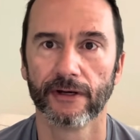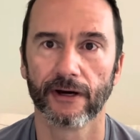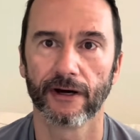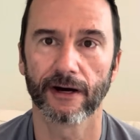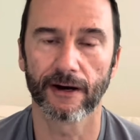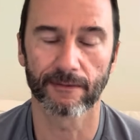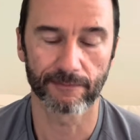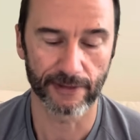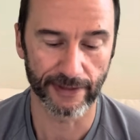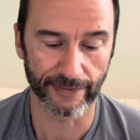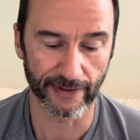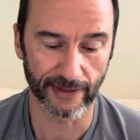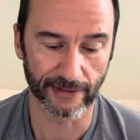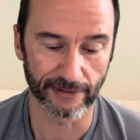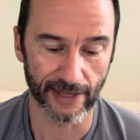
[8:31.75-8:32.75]

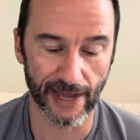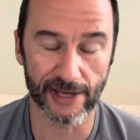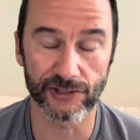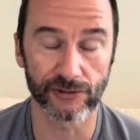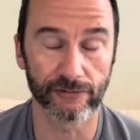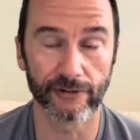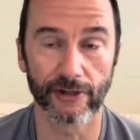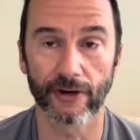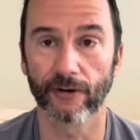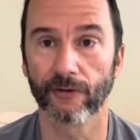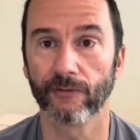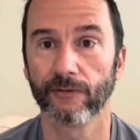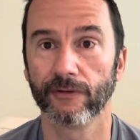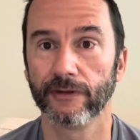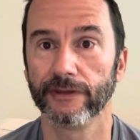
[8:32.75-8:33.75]
And as you
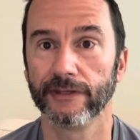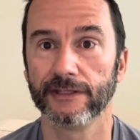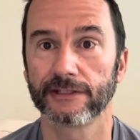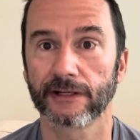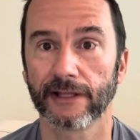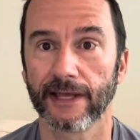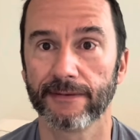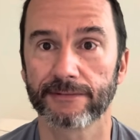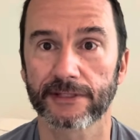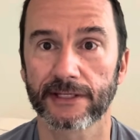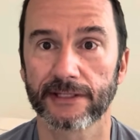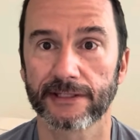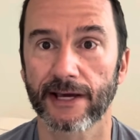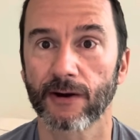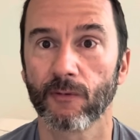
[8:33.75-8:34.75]
know, these claims
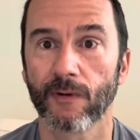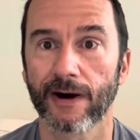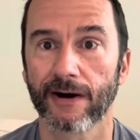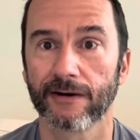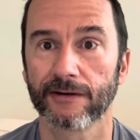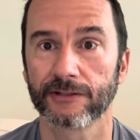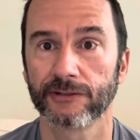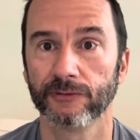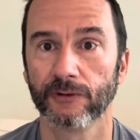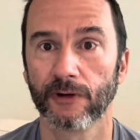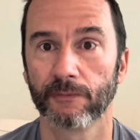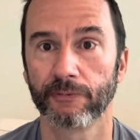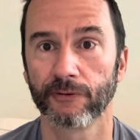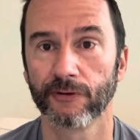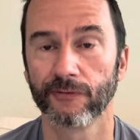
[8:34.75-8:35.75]
can take a while to
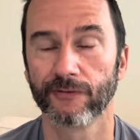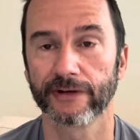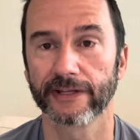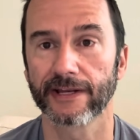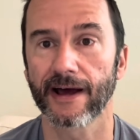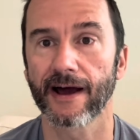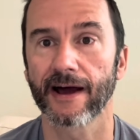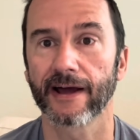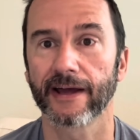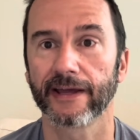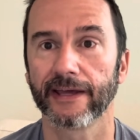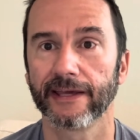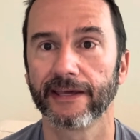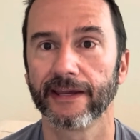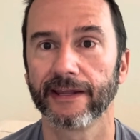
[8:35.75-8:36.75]
approve or deny,
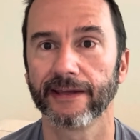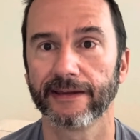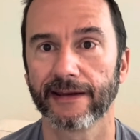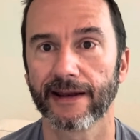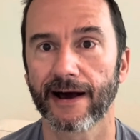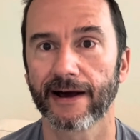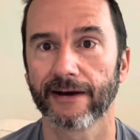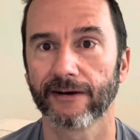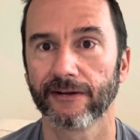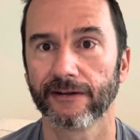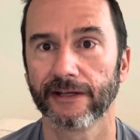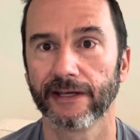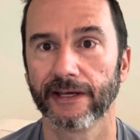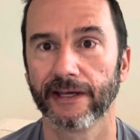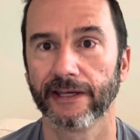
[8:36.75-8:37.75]
and getting a
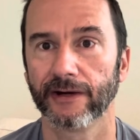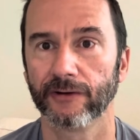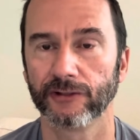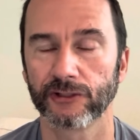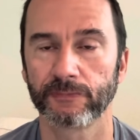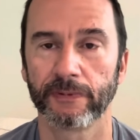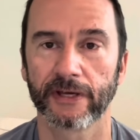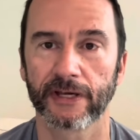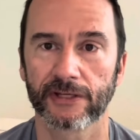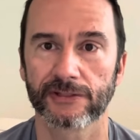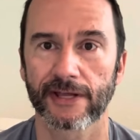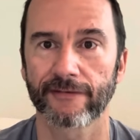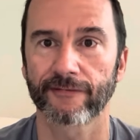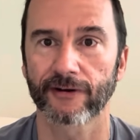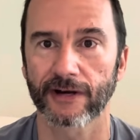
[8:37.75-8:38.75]
denial, just because
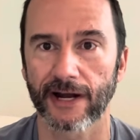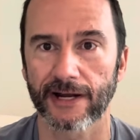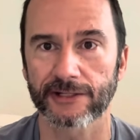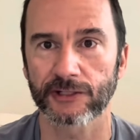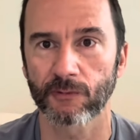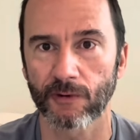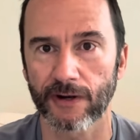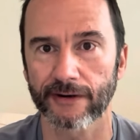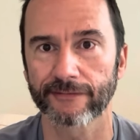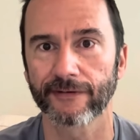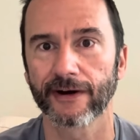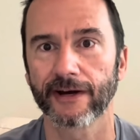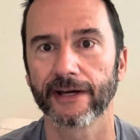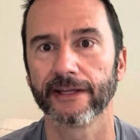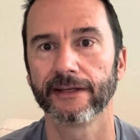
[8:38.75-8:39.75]
they forgot to
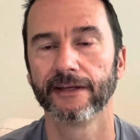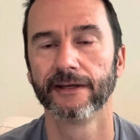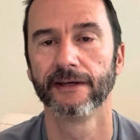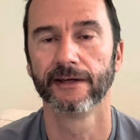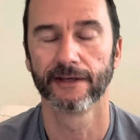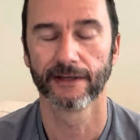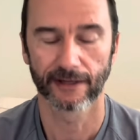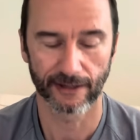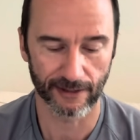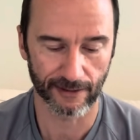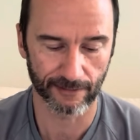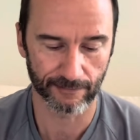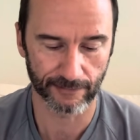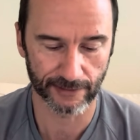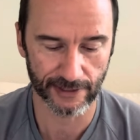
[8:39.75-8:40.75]
quantify it,
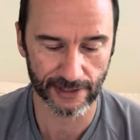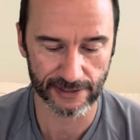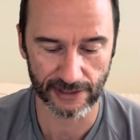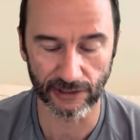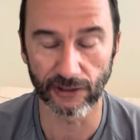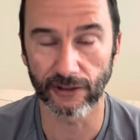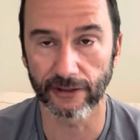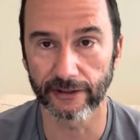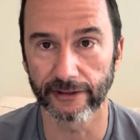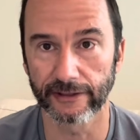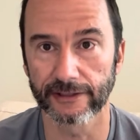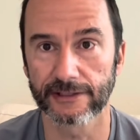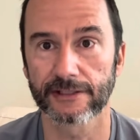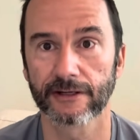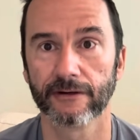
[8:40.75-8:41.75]
doesn't look
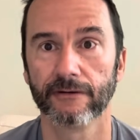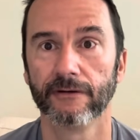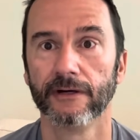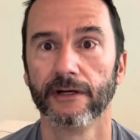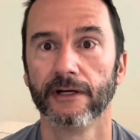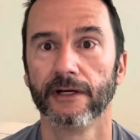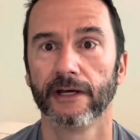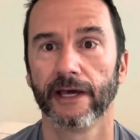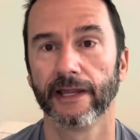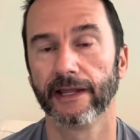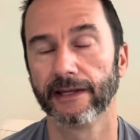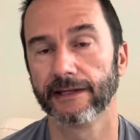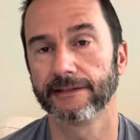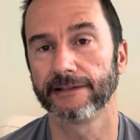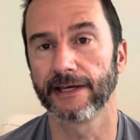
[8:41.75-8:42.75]
good. So,
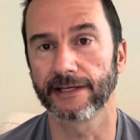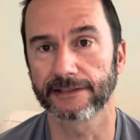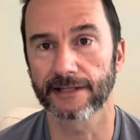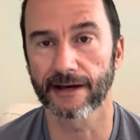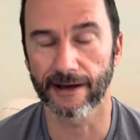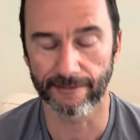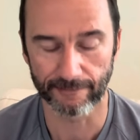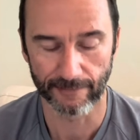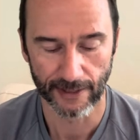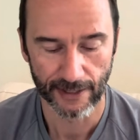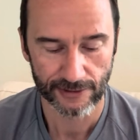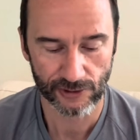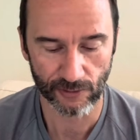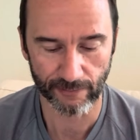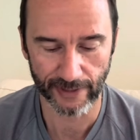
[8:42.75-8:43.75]
and it takes time.
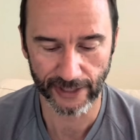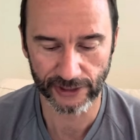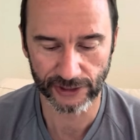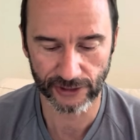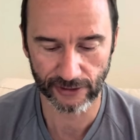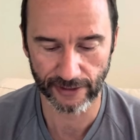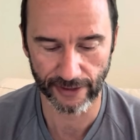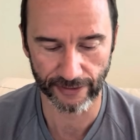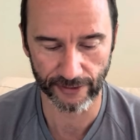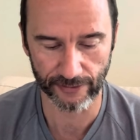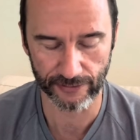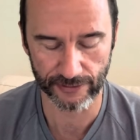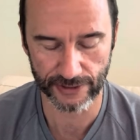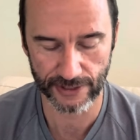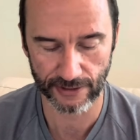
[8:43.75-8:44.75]
So make sure that
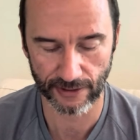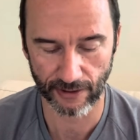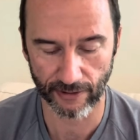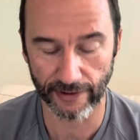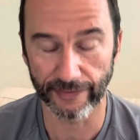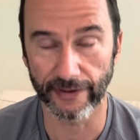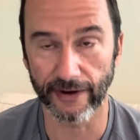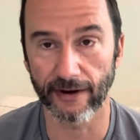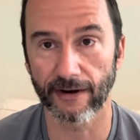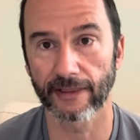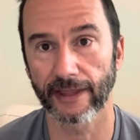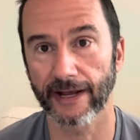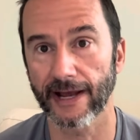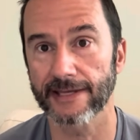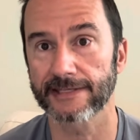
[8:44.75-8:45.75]
those are in there.
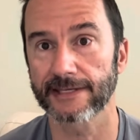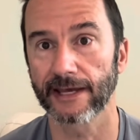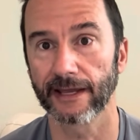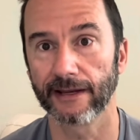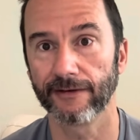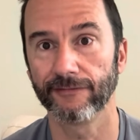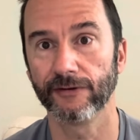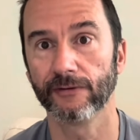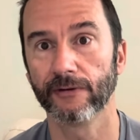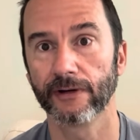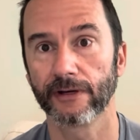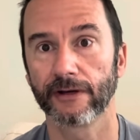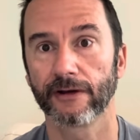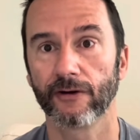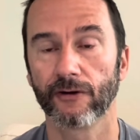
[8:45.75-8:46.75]
Like I said, if you
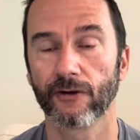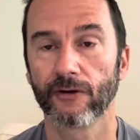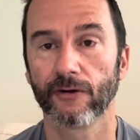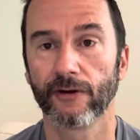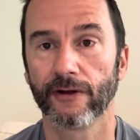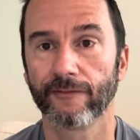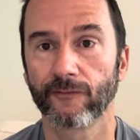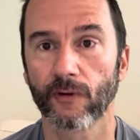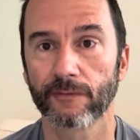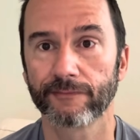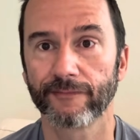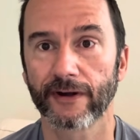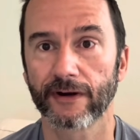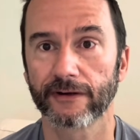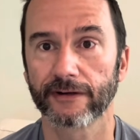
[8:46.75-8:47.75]
go to
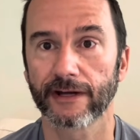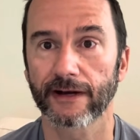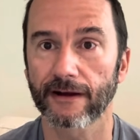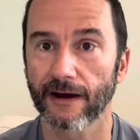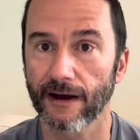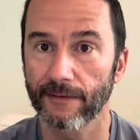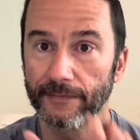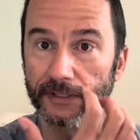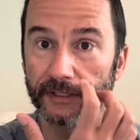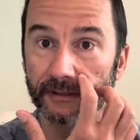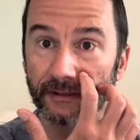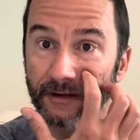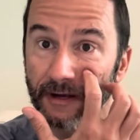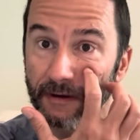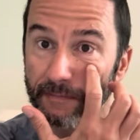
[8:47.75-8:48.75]
informedveteran.com and you
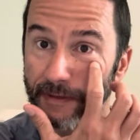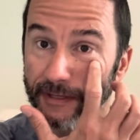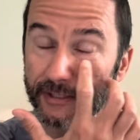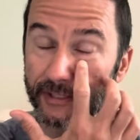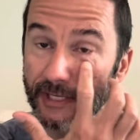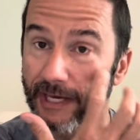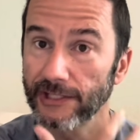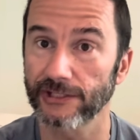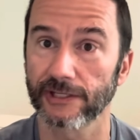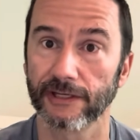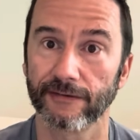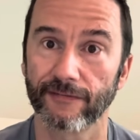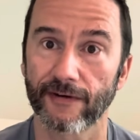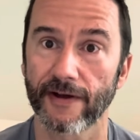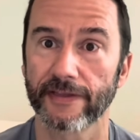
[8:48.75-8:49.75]
look up education,
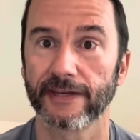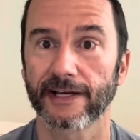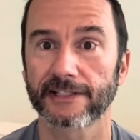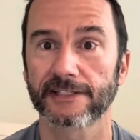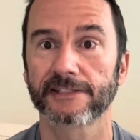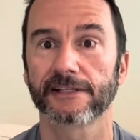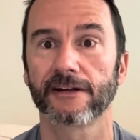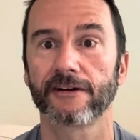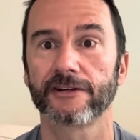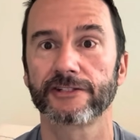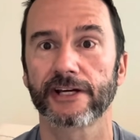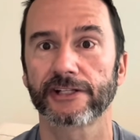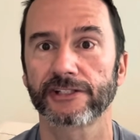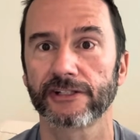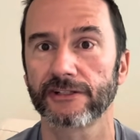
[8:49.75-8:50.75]
you find the Nexus letters
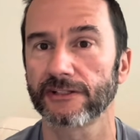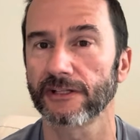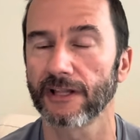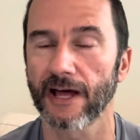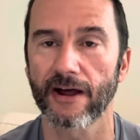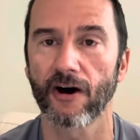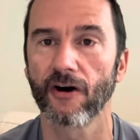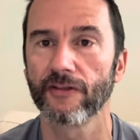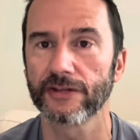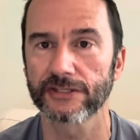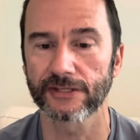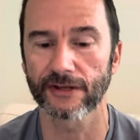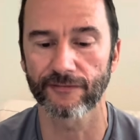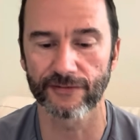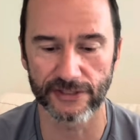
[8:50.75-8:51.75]
section. There's a lot. All this
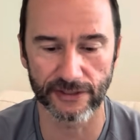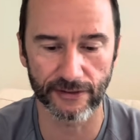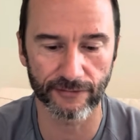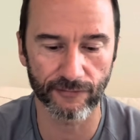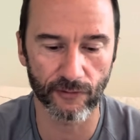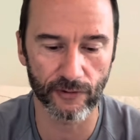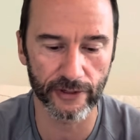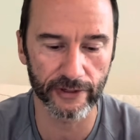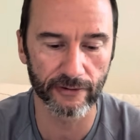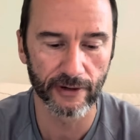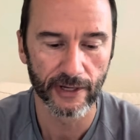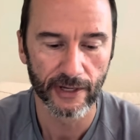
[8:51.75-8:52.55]
stuff is in there for you.